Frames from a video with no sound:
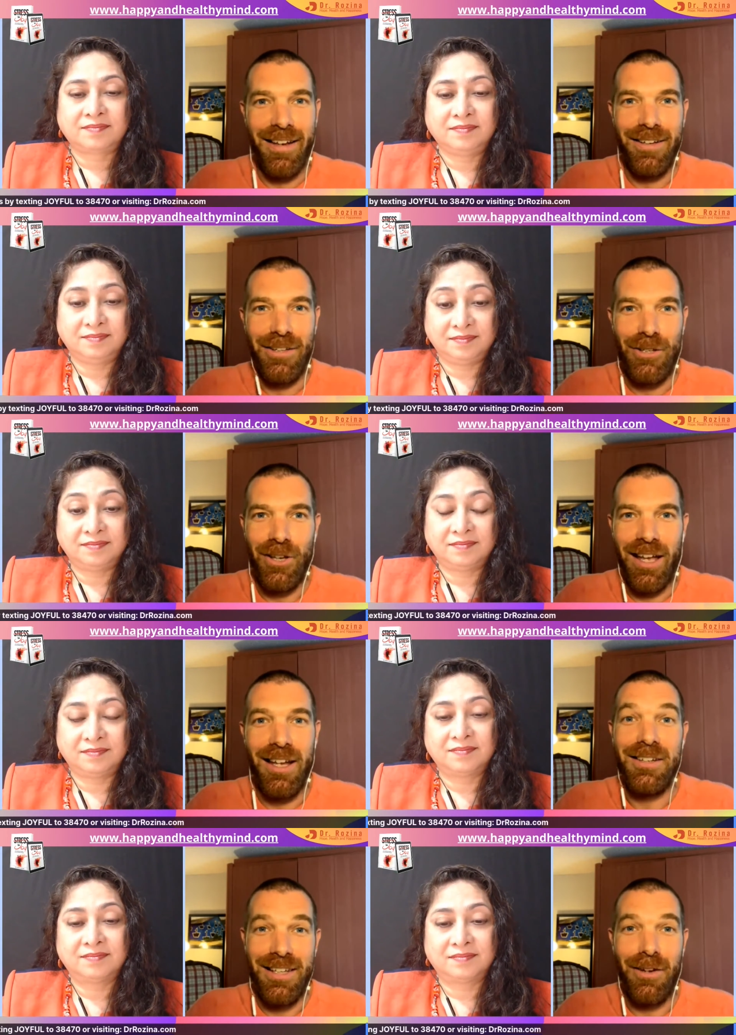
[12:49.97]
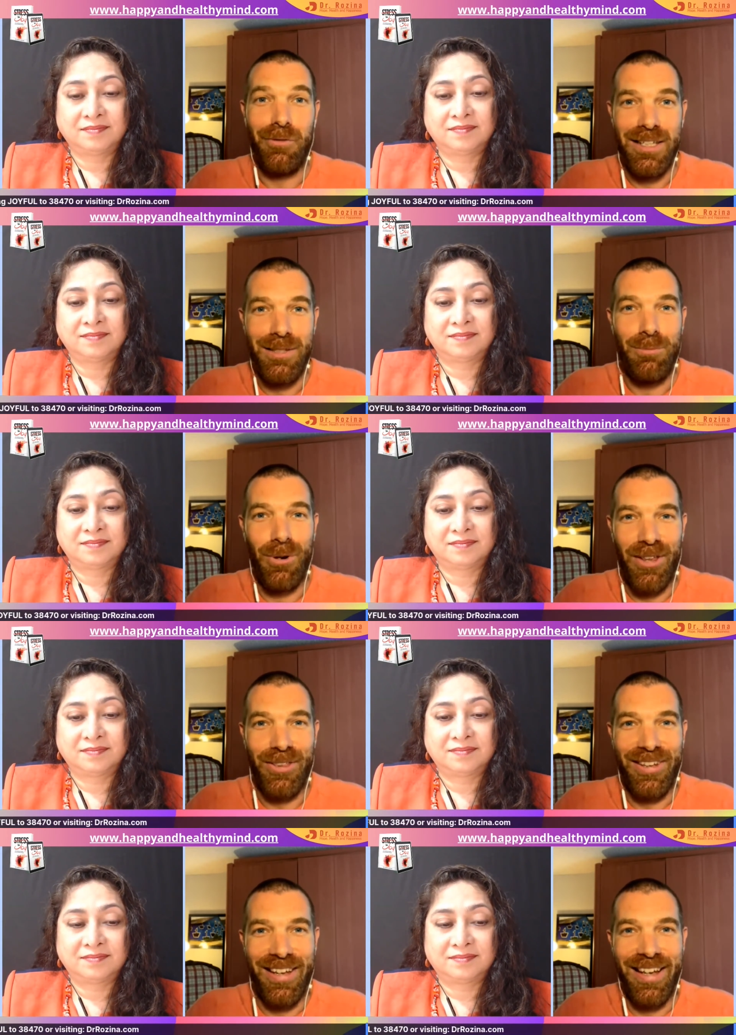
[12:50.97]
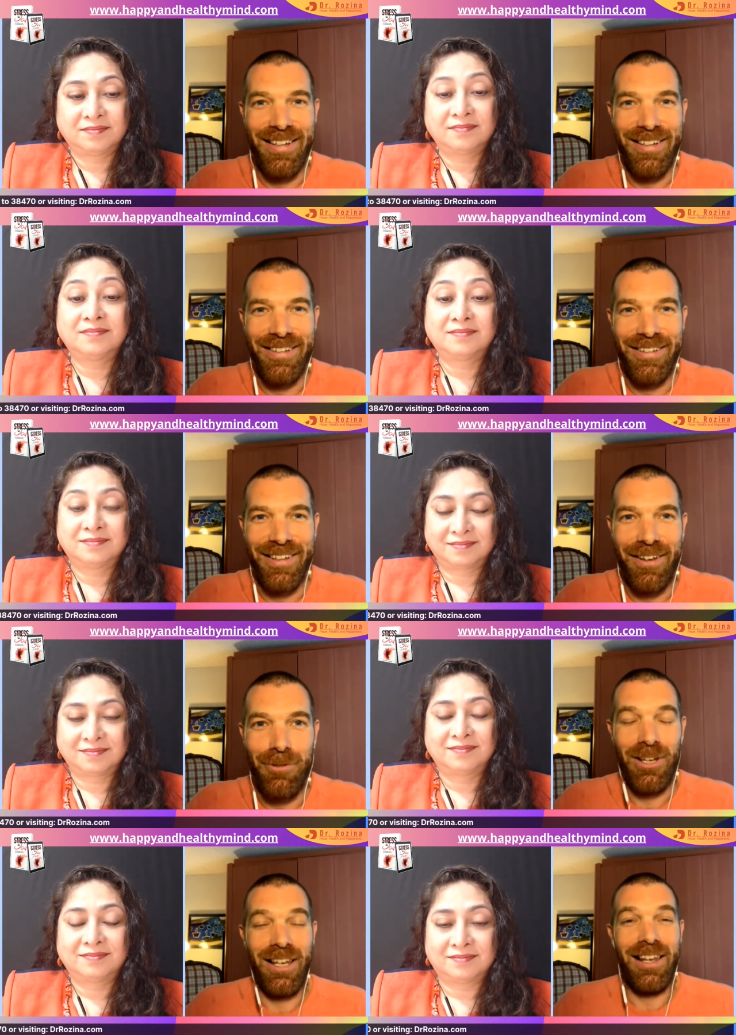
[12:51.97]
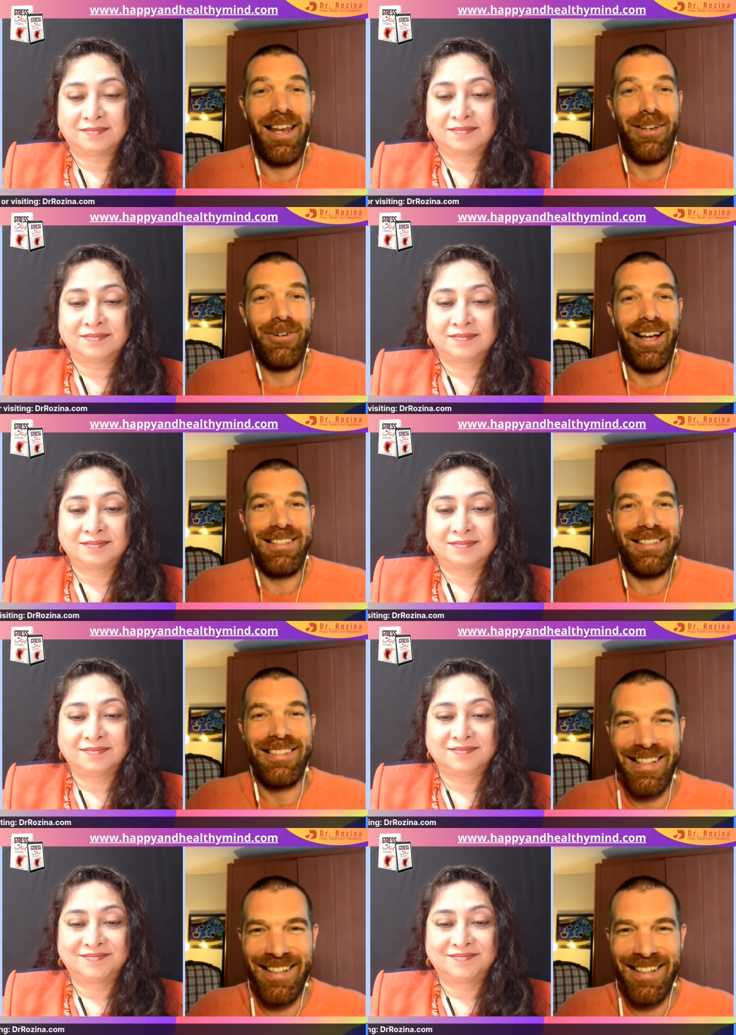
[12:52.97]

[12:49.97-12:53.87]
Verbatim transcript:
Speaker 1: and and definitely deep breath and uh, letting go exhales.